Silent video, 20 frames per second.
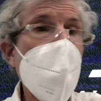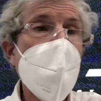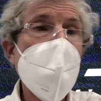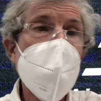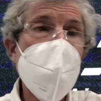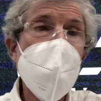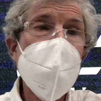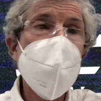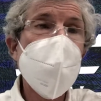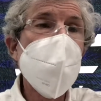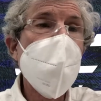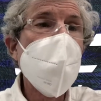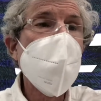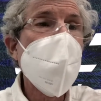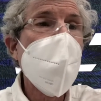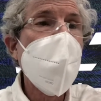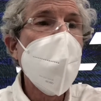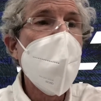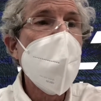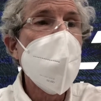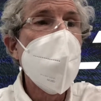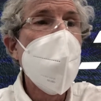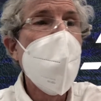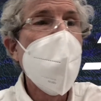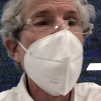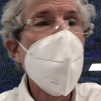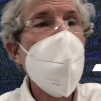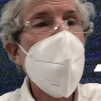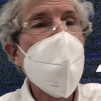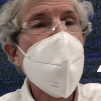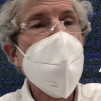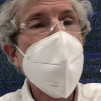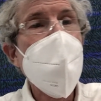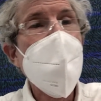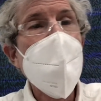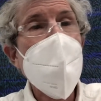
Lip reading: Cruz jumped on that bandwagon